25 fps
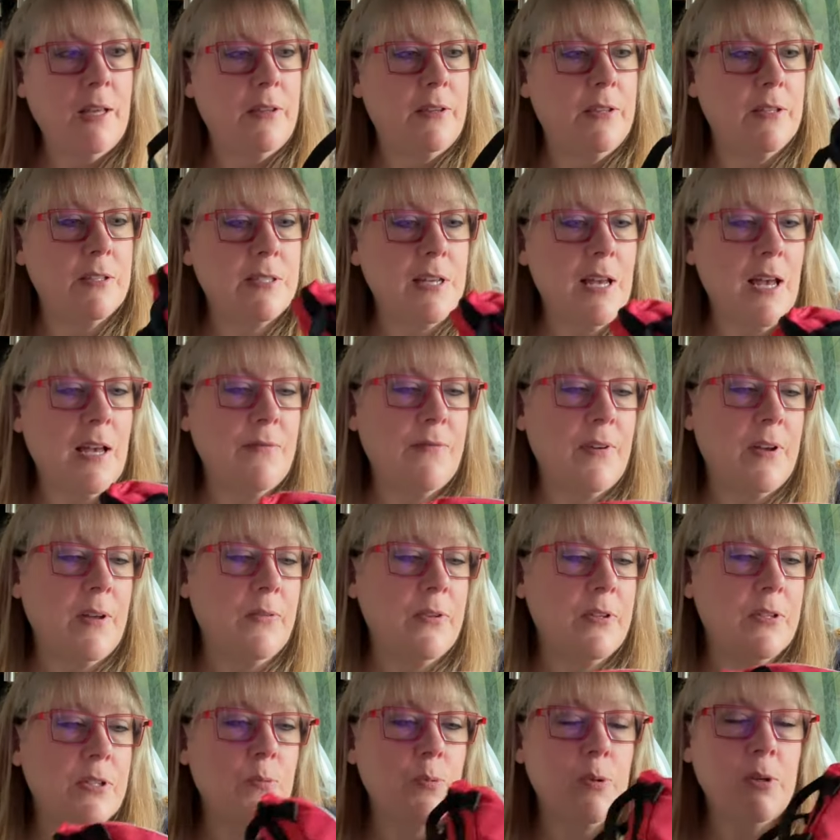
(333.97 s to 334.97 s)
This I
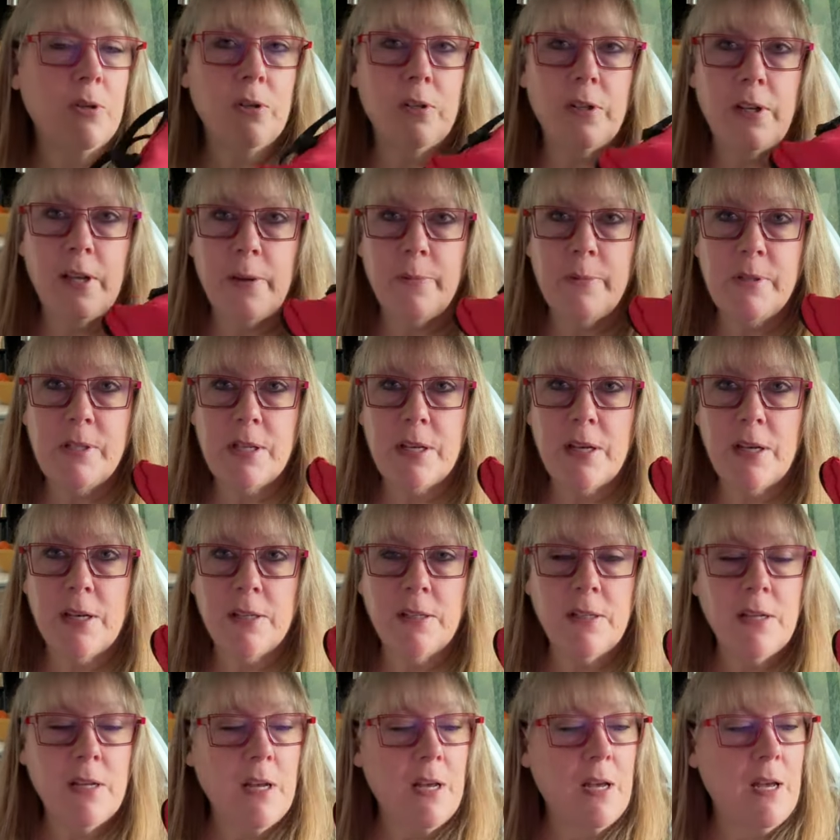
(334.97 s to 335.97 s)
found this one on
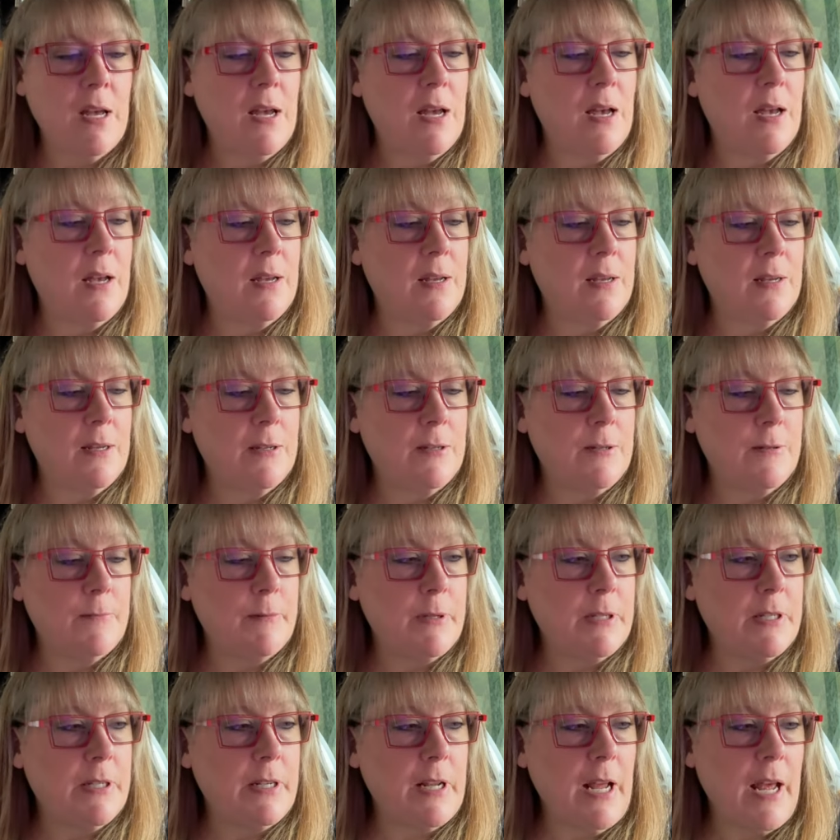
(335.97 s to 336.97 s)
Amazon,
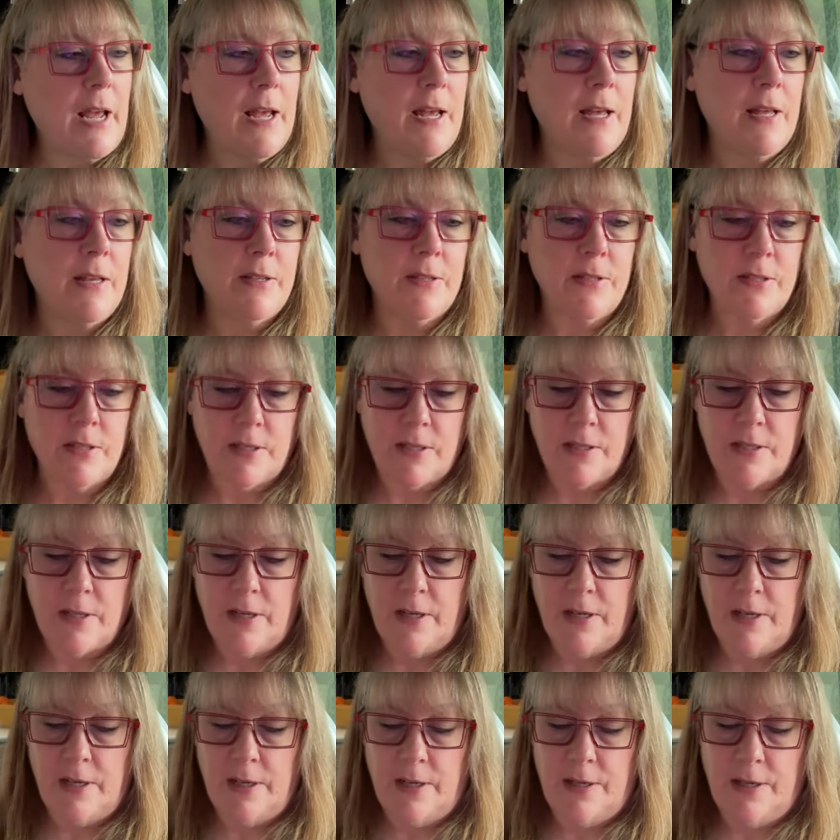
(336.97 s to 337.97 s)
um, and it has
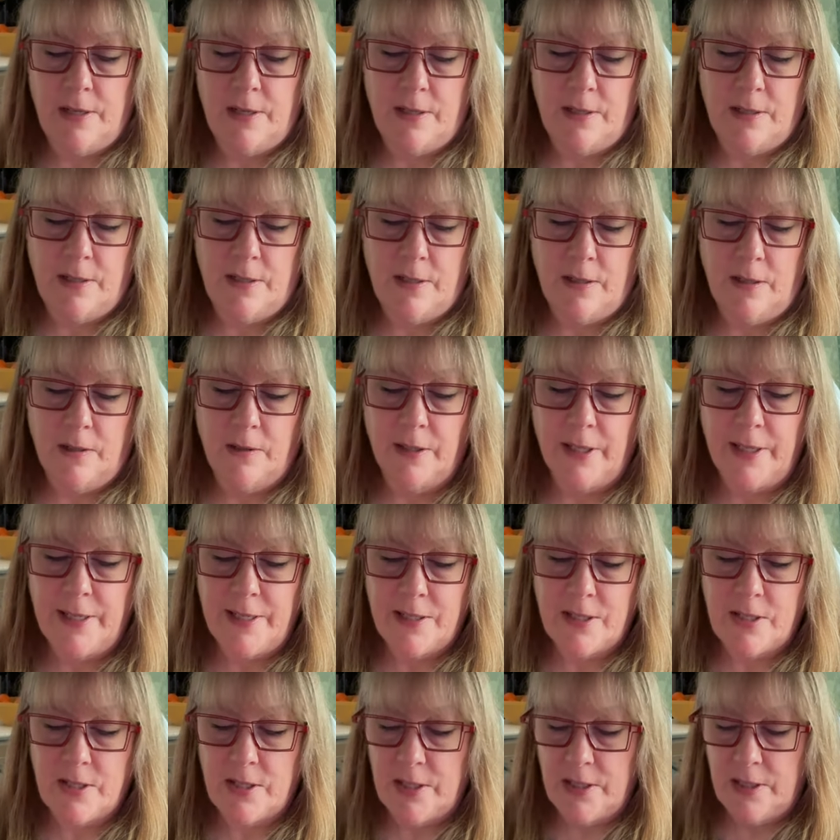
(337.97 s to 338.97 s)
uh, a
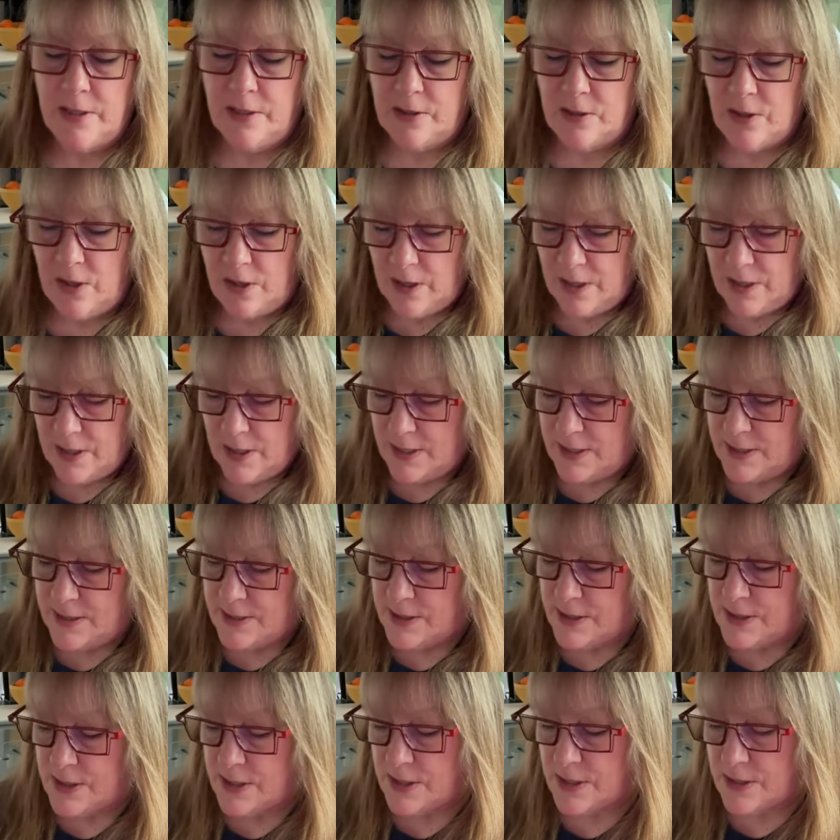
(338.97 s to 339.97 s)
light stick,
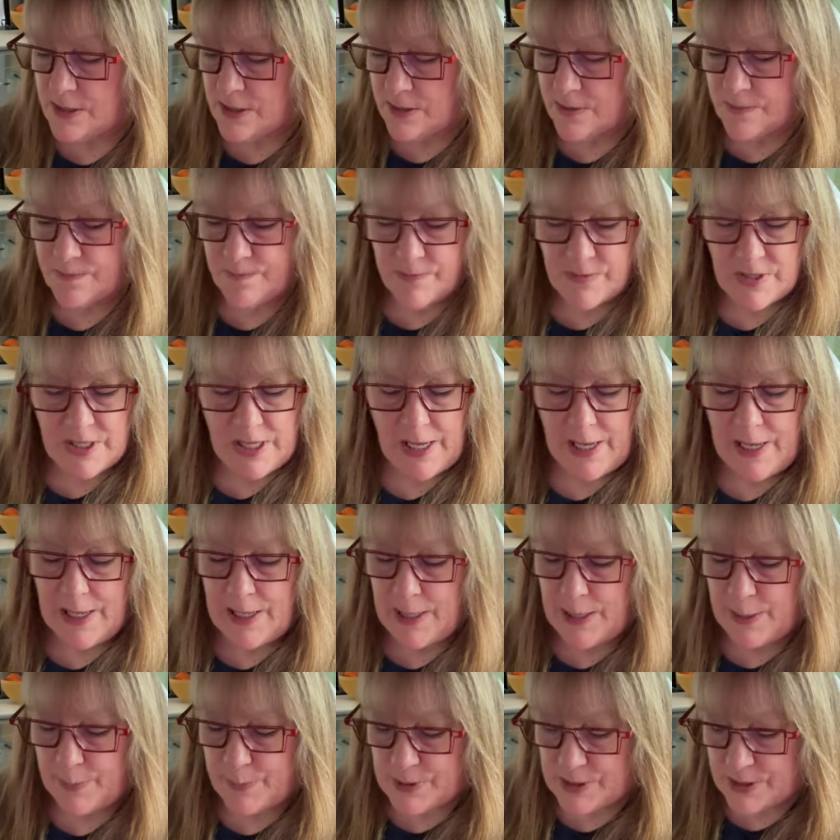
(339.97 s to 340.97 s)
gauze,
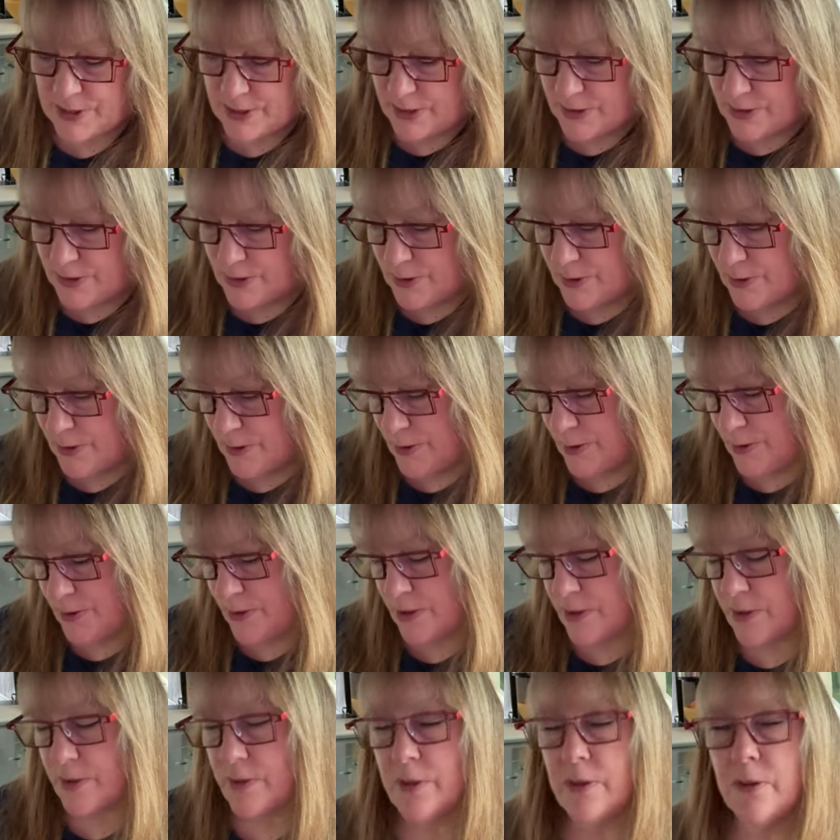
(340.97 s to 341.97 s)
tape,
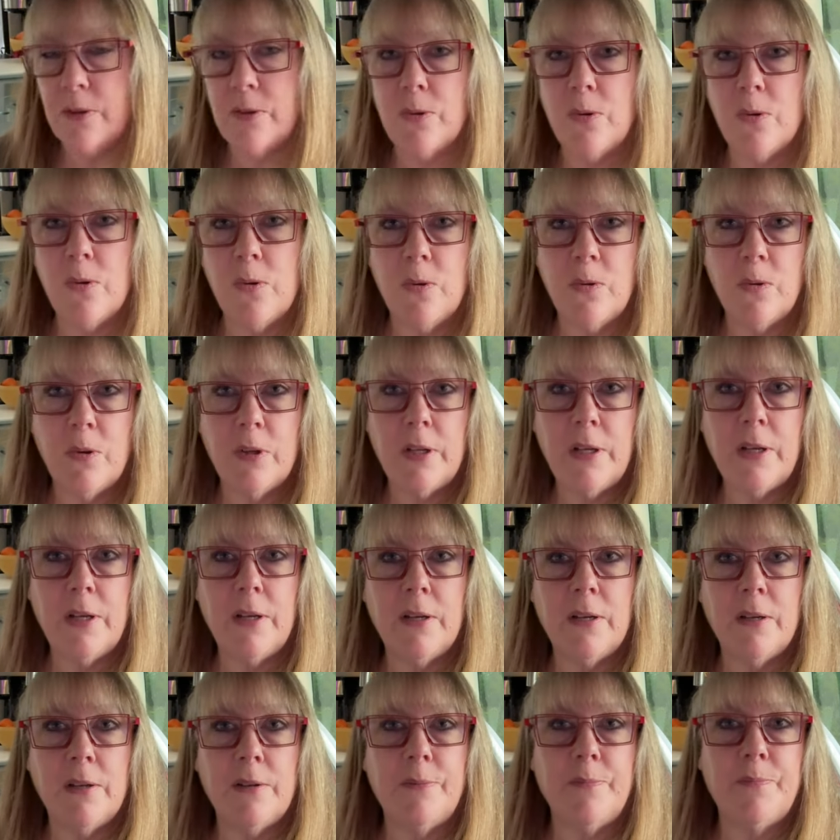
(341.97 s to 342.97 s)
scissors, a little
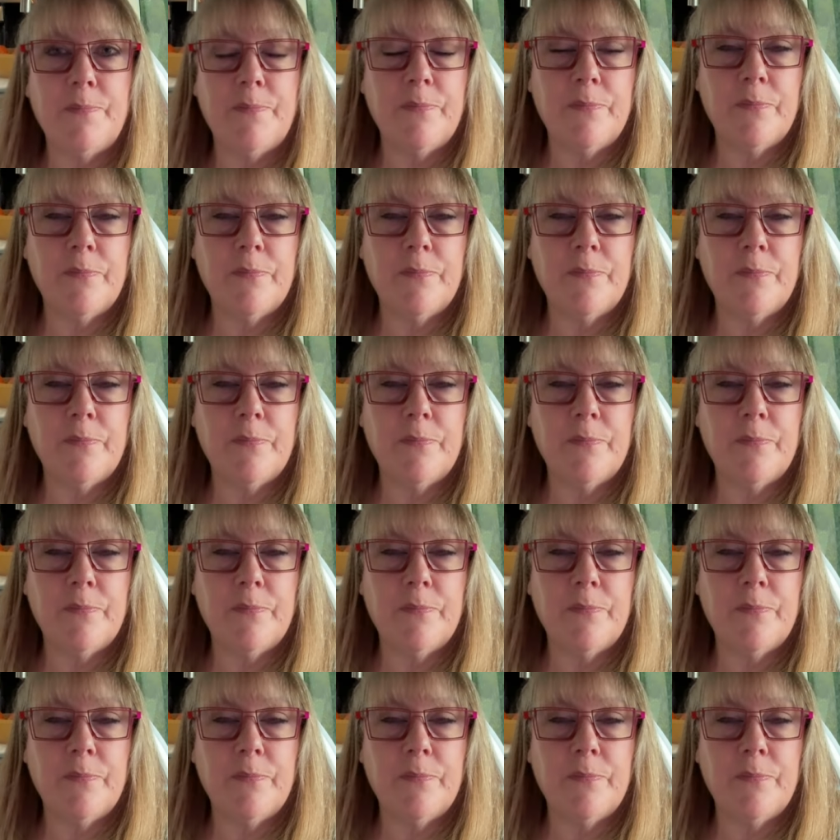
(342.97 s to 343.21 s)
um,